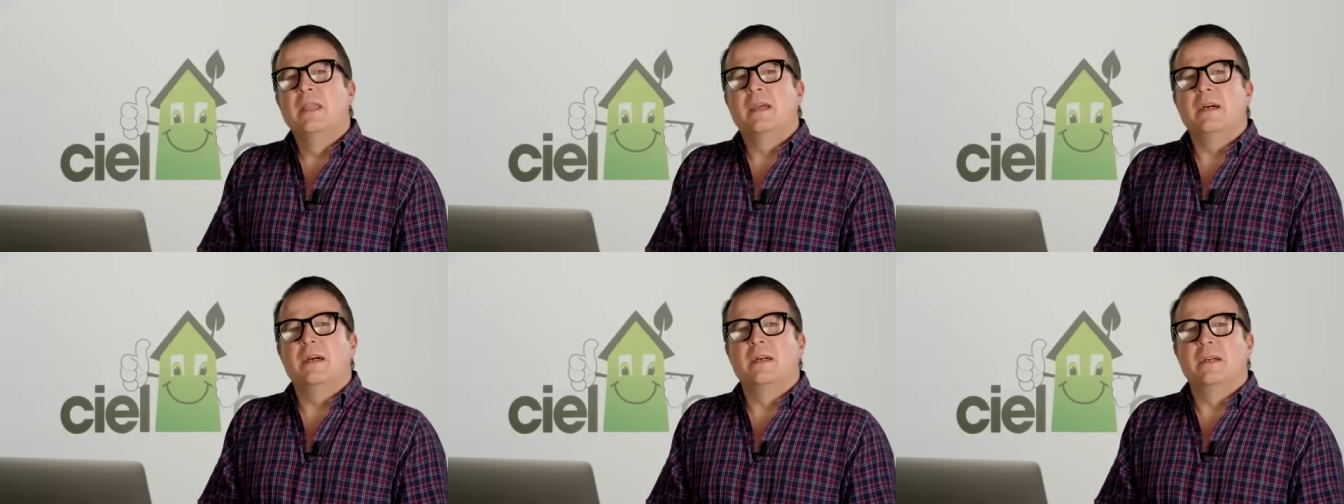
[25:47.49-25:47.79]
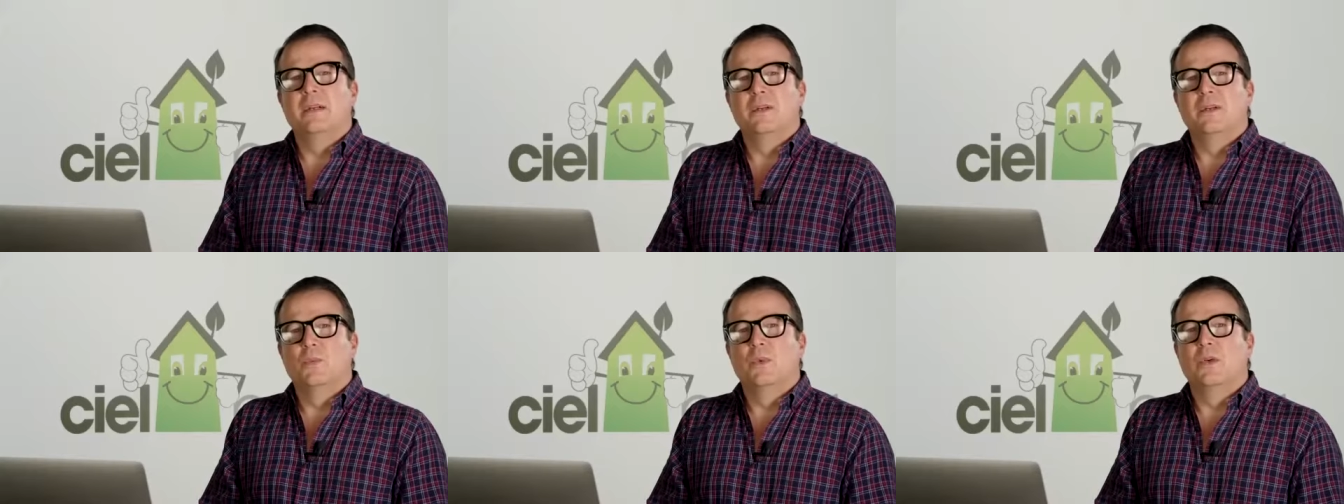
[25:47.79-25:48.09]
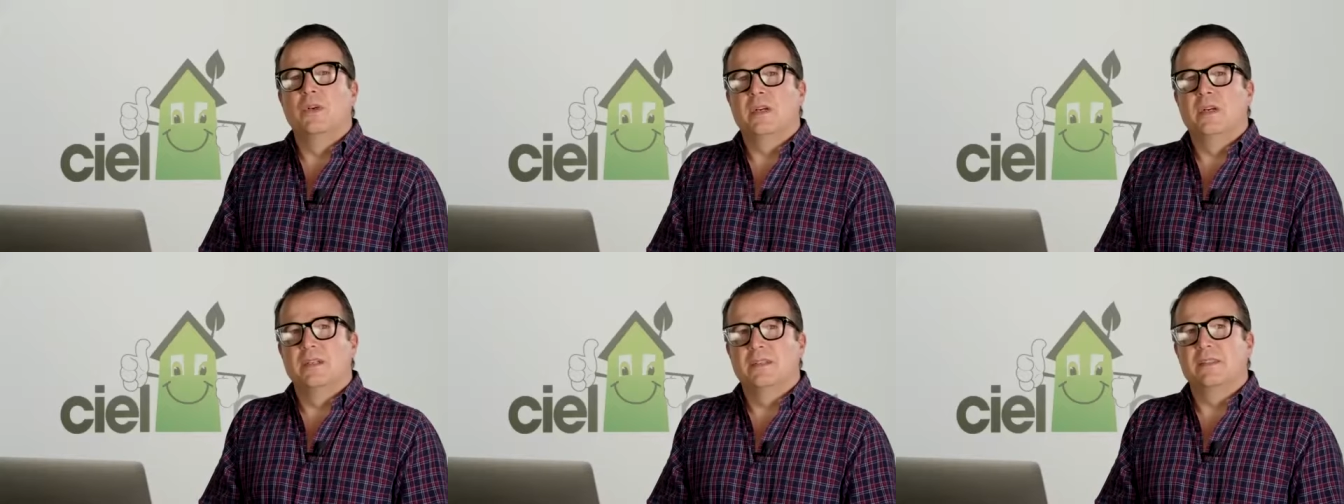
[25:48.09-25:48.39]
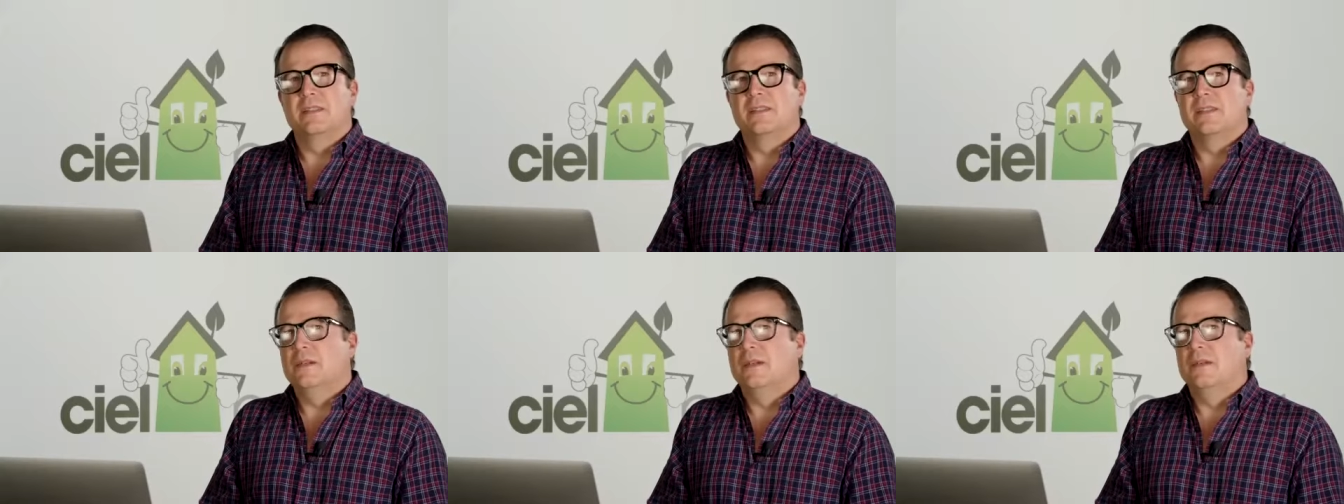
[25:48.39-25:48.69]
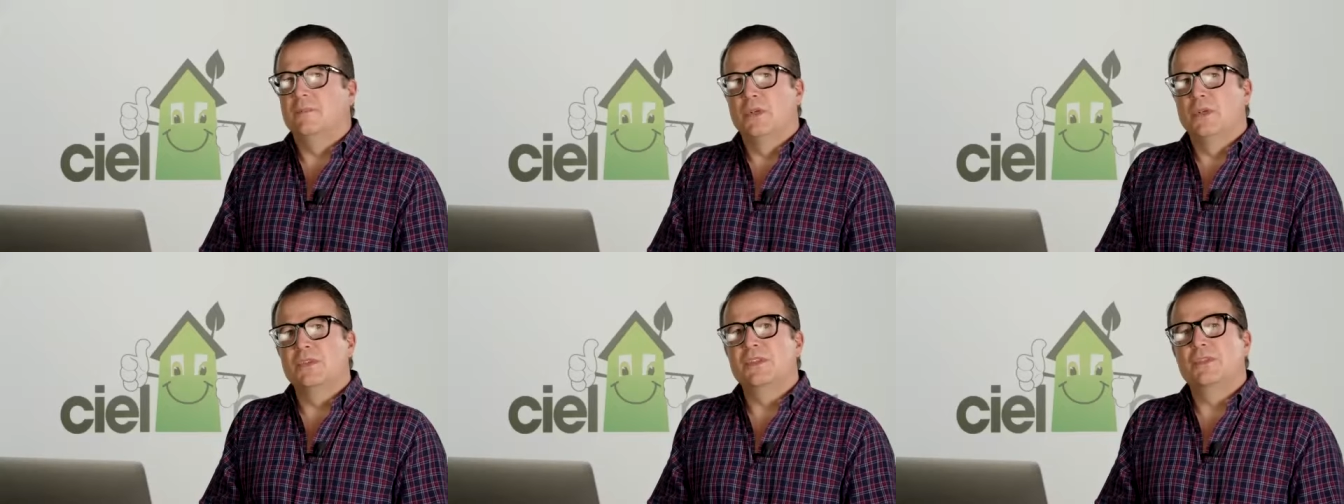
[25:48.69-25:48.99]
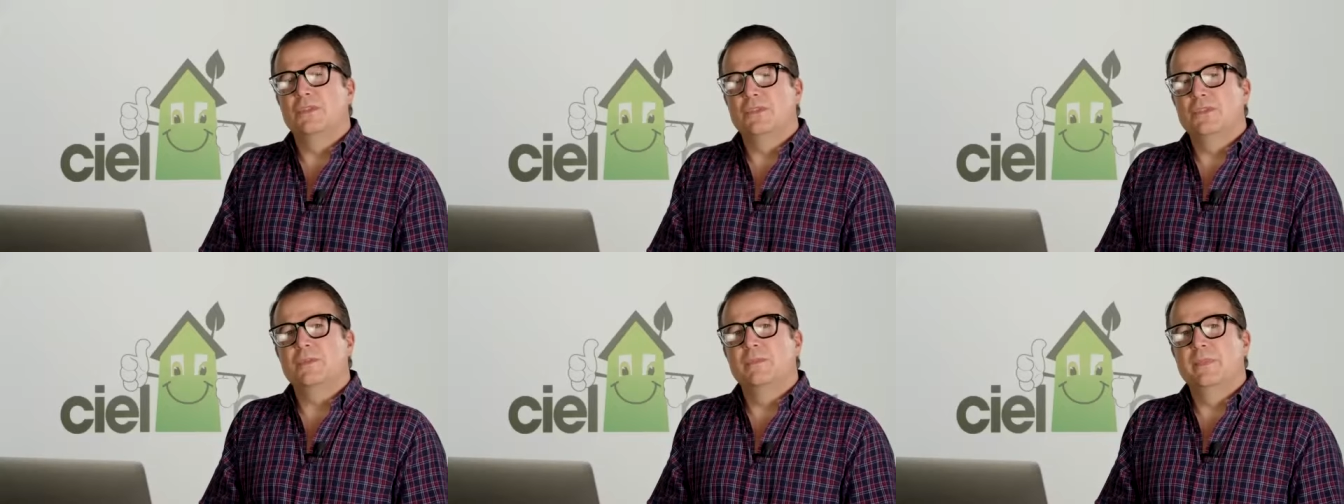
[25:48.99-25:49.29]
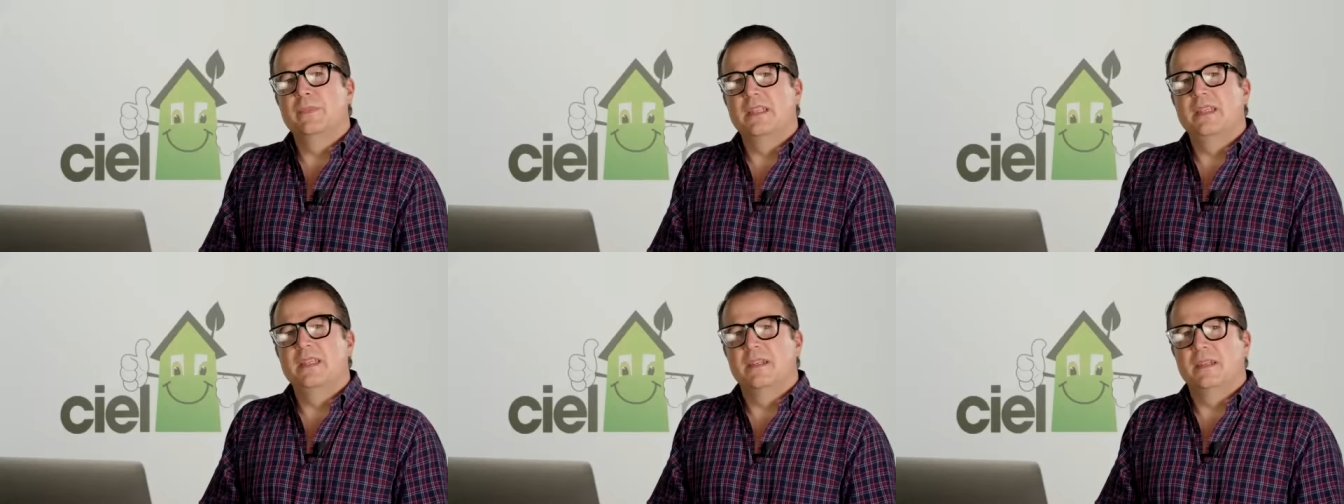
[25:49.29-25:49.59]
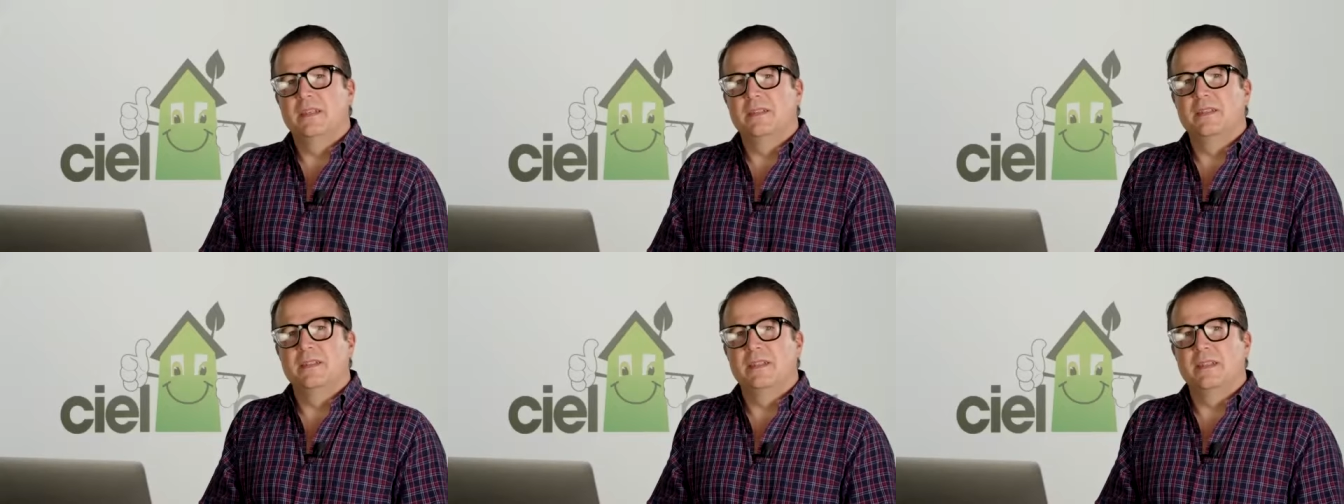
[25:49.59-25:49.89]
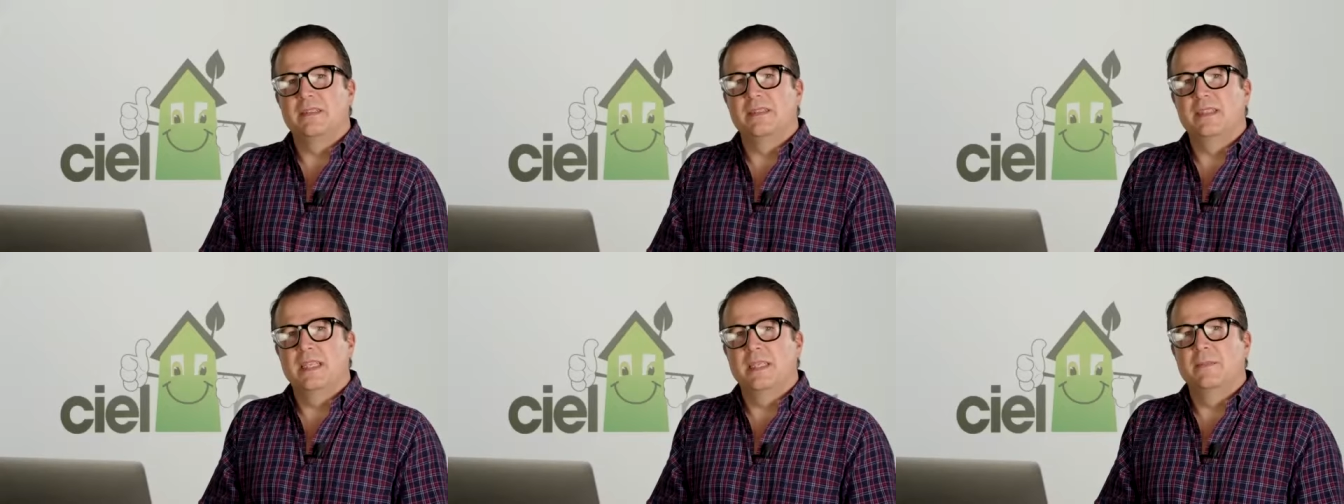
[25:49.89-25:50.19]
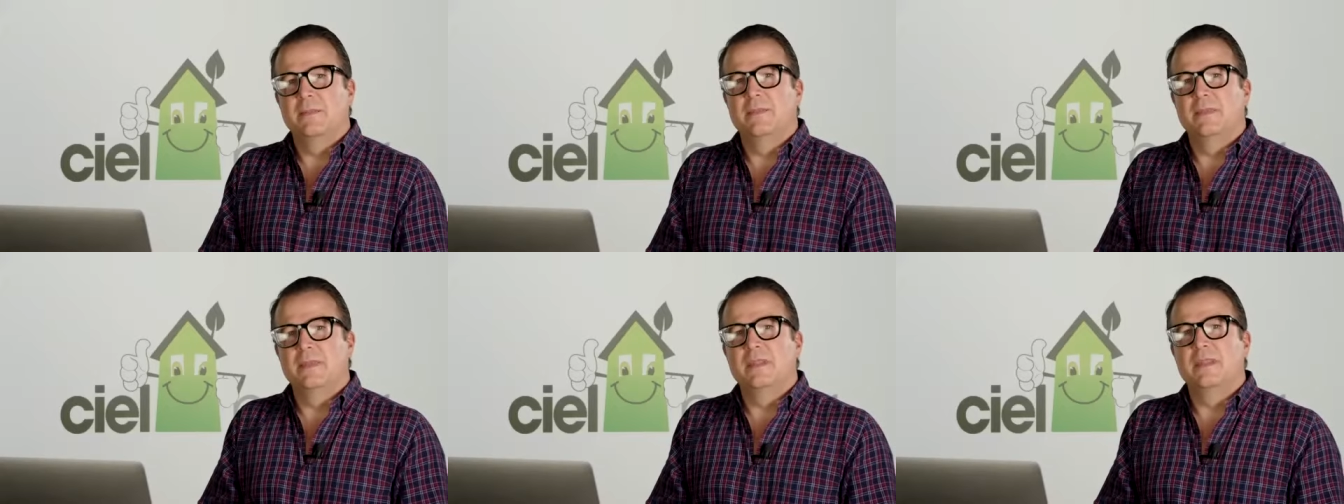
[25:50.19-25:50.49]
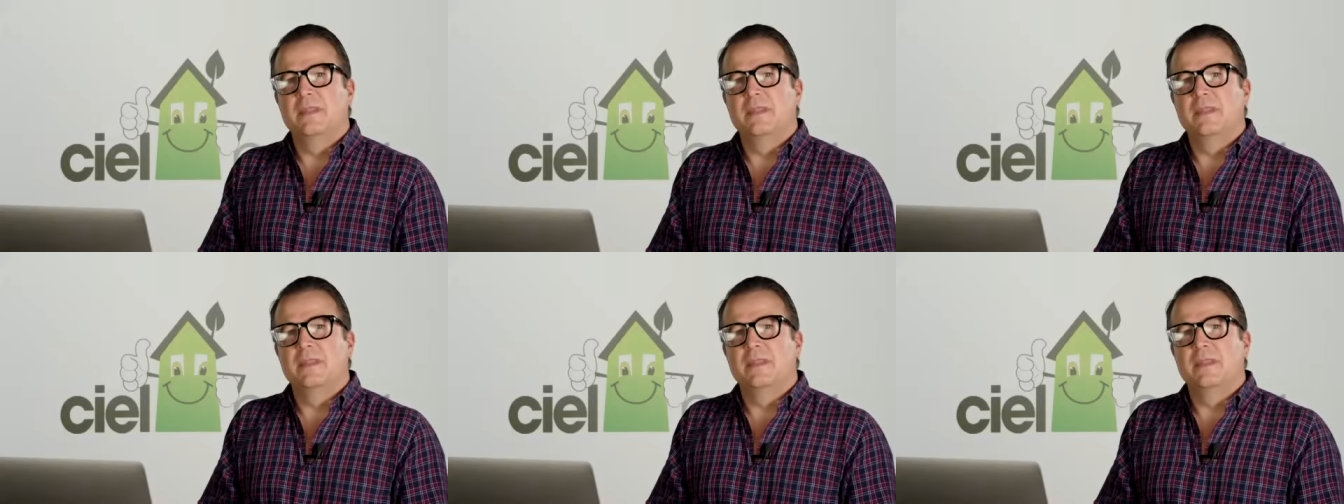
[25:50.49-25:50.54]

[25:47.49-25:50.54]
Our, we're on uh, most social media under the same